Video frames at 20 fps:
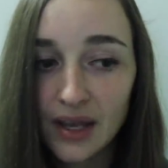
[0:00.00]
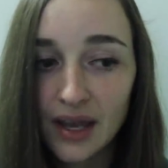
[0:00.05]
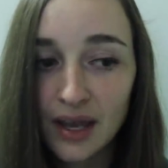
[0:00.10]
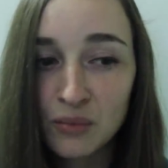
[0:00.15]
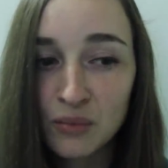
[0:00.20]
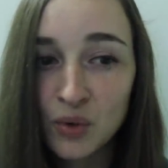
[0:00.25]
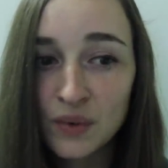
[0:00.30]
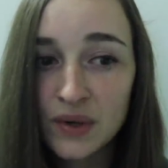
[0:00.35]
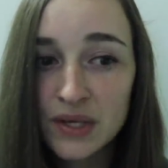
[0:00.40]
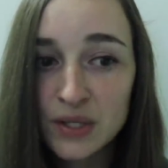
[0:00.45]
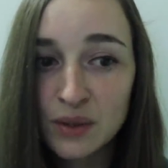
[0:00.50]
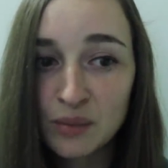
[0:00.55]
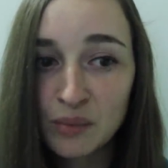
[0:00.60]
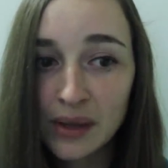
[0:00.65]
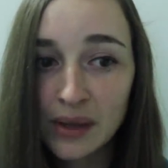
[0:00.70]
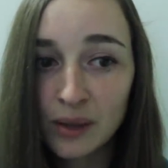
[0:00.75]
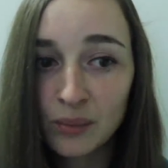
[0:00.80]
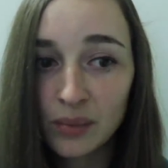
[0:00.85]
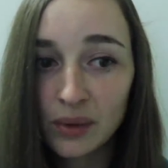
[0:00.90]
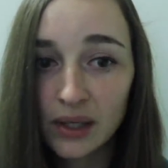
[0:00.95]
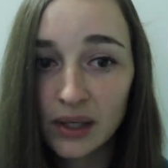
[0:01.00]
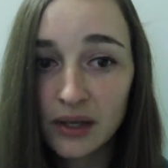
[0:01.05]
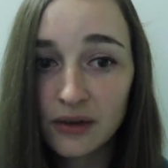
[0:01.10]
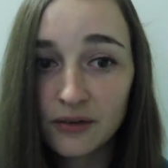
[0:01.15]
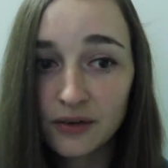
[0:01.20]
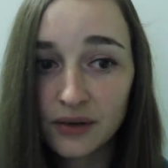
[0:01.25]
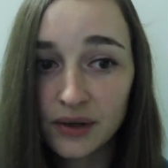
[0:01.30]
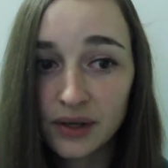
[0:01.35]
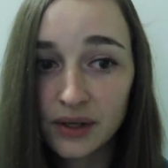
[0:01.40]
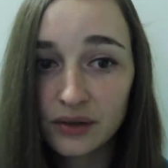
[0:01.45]
I'm always a big
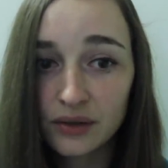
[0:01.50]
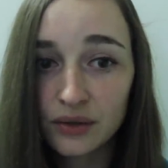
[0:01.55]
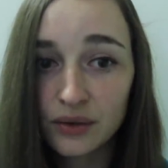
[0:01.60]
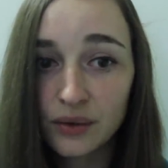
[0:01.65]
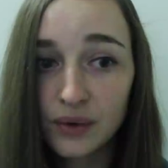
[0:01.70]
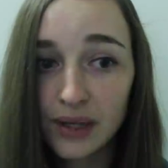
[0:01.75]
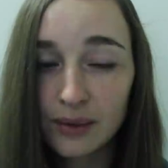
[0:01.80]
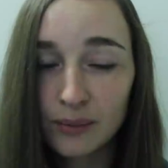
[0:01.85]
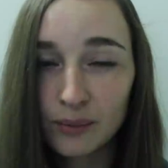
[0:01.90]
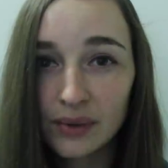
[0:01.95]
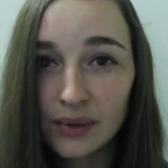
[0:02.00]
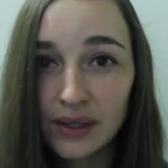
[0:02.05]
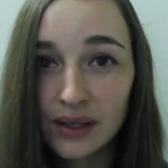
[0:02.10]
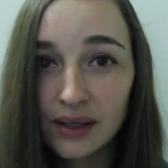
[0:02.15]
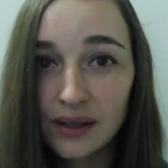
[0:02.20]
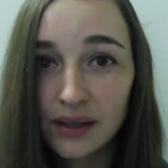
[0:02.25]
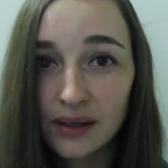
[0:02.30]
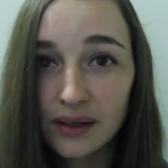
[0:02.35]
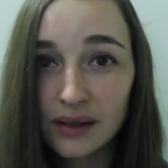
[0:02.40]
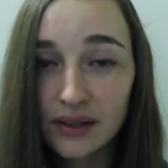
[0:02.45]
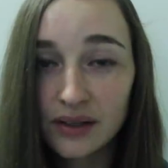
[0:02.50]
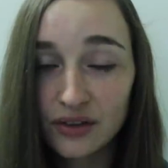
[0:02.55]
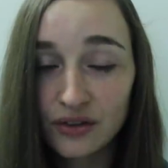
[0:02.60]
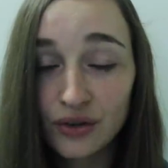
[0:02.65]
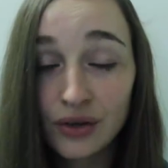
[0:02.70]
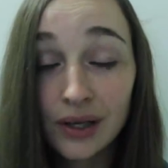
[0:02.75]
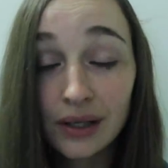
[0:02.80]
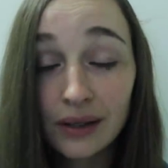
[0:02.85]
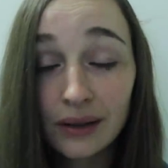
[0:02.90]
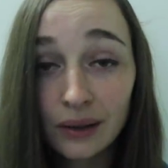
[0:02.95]
believer that you
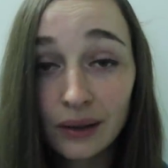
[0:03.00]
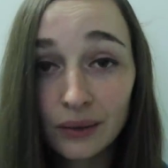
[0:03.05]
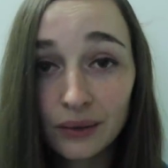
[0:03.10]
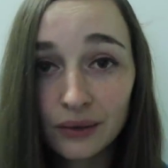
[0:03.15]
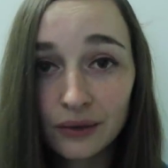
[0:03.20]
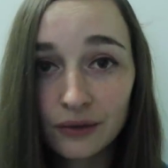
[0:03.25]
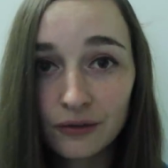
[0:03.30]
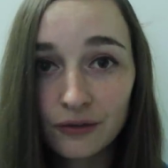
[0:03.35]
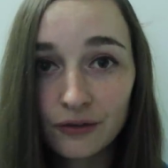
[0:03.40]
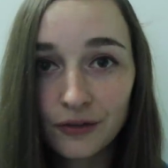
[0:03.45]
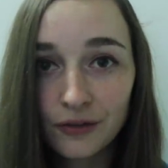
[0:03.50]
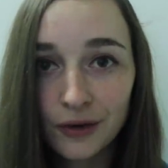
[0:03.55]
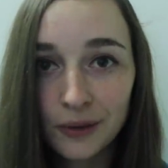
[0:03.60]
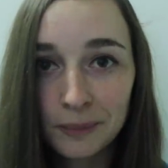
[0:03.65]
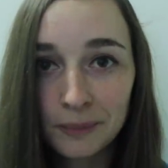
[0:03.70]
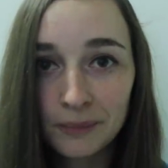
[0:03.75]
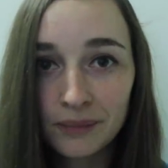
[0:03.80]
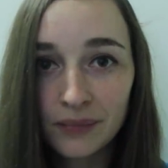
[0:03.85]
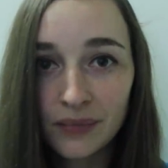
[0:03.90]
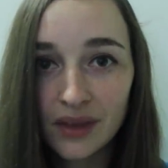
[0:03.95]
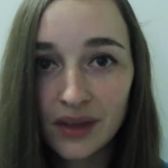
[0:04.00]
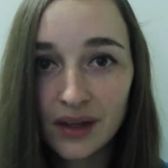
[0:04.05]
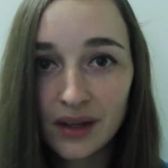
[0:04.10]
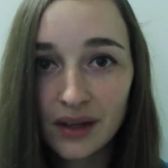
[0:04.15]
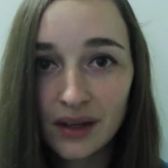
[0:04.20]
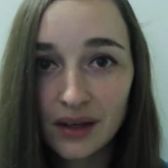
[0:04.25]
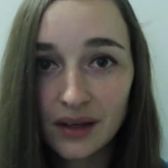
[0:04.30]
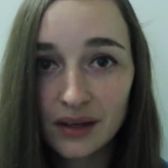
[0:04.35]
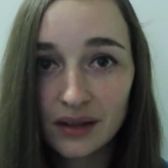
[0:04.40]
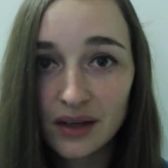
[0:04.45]
can learn from
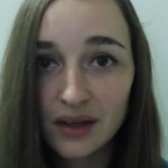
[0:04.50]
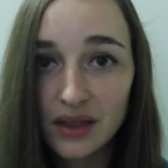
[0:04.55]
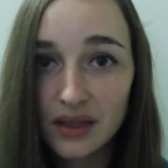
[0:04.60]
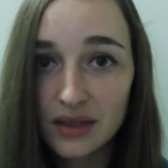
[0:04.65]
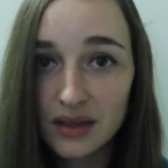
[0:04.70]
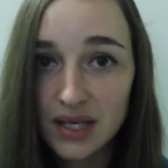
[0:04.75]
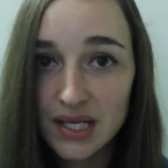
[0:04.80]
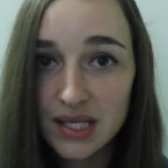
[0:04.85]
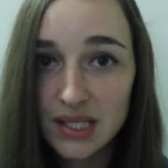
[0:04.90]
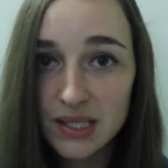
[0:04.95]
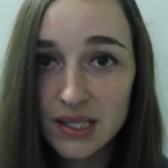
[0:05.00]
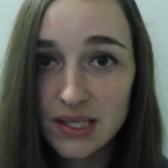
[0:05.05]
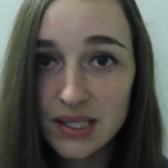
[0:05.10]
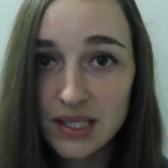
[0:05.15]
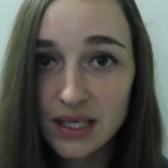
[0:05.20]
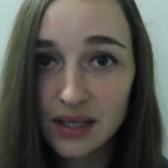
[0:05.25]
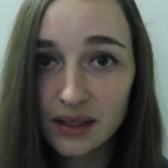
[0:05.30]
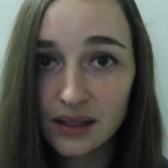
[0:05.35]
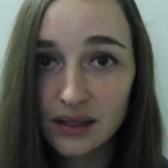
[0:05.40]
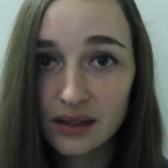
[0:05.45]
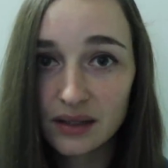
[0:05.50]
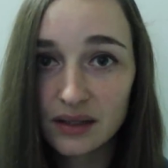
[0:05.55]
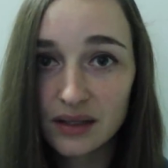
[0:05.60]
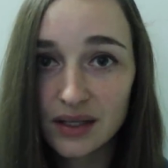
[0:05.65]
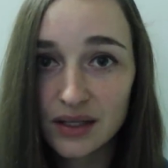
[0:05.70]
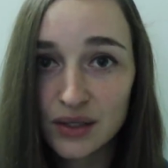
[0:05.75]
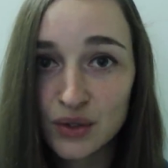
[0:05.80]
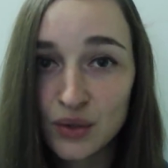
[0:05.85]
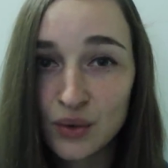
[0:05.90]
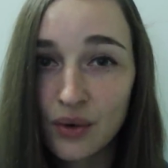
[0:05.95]
the things
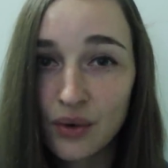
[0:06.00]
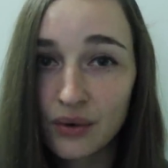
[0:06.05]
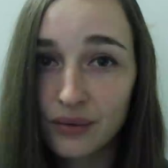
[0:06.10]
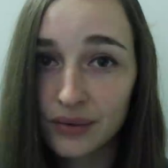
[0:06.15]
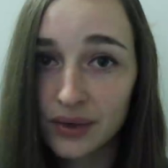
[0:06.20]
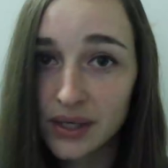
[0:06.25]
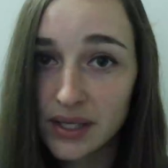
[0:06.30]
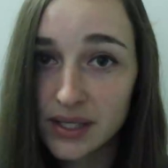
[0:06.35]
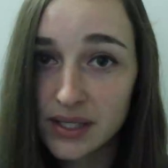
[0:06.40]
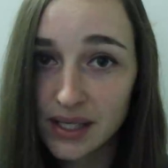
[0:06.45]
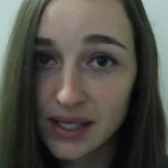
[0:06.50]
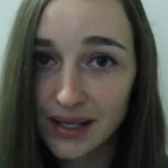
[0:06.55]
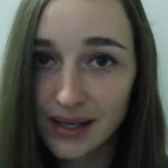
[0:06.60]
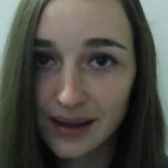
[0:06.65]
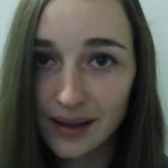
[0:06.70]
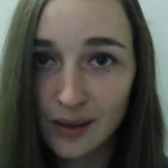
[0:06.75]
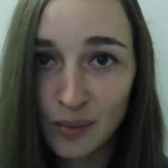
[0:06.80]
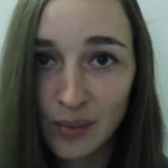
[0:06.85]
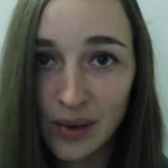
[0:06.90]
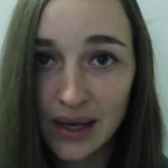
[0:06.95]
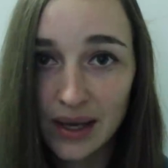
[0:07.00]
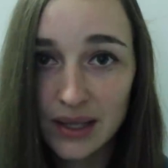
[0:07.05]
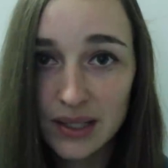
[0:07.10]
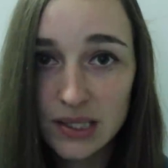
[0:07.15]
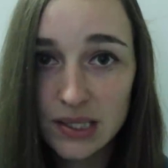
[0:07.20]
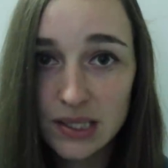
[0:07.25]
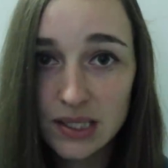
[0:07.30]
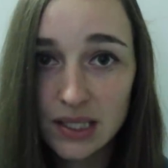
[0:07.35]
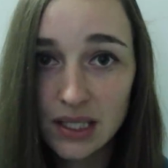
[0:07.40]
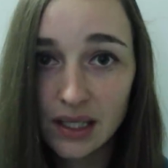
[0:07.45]
that you already did in the
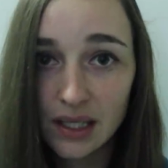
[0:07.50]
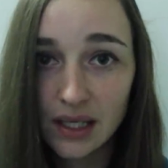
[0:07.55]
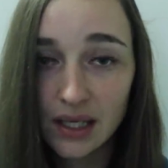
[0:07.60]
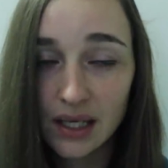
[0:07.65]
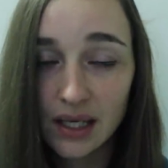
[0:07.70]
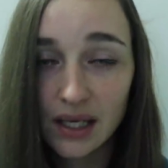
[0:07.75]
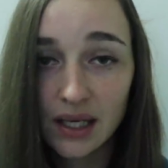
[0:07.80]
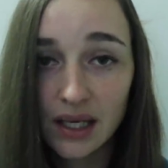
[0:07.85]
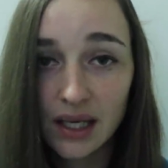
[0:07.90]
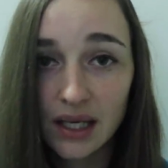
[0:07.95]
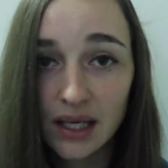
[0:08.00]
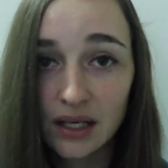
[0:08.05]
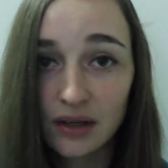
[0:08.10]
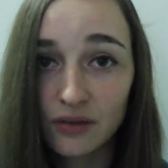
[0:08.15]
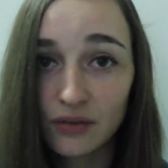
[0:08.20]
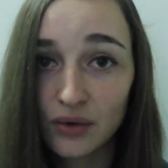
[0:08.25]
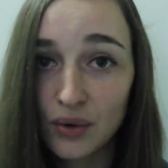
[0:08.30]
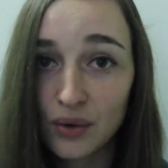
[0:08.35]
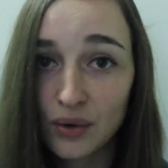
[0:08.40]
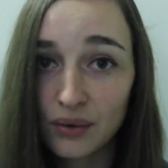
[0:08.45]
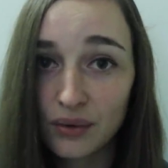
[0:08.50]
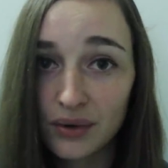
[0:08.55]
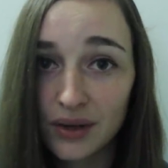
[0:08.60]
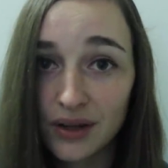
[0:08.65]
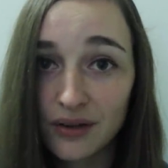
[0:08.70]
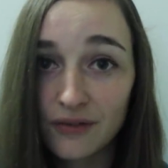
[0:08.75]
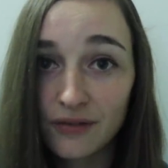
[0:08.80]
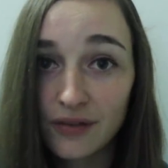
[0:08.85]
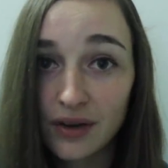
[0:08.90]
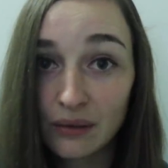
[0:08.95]
past. And if you
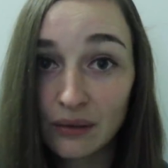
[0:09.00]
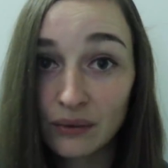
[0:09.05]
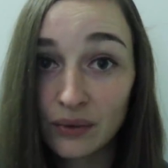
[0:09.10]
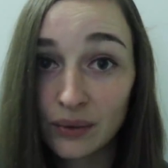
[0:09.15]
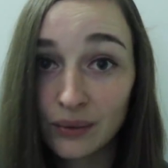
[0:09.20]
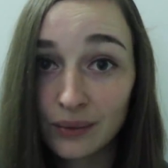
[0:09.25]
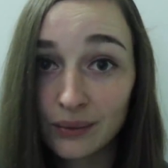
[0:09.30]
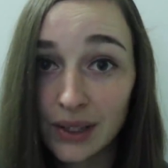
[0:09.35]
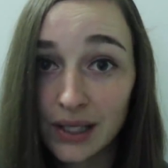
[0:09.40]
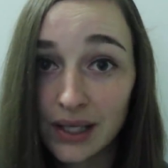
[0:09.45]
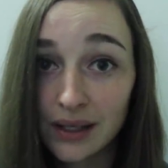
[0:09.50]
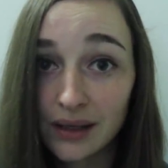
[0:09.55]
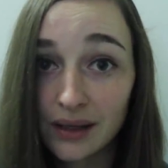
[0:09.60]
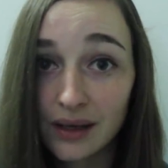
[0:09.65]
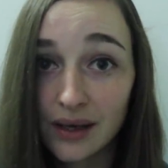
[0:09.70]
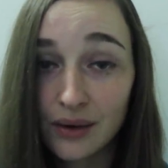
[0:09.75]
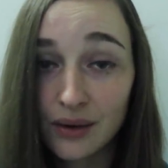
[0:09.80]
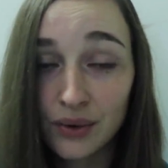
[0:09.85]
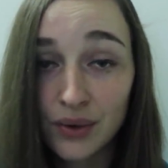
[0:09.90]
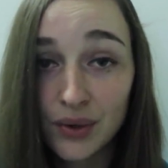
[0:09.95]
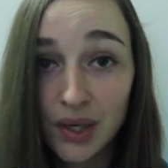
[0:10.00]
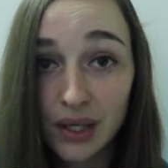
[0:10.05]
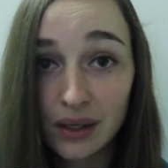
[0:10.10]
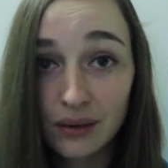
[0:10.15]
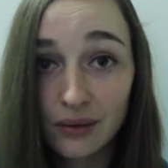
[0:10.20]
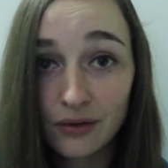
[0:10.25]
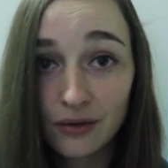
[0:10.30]
already found a way how you can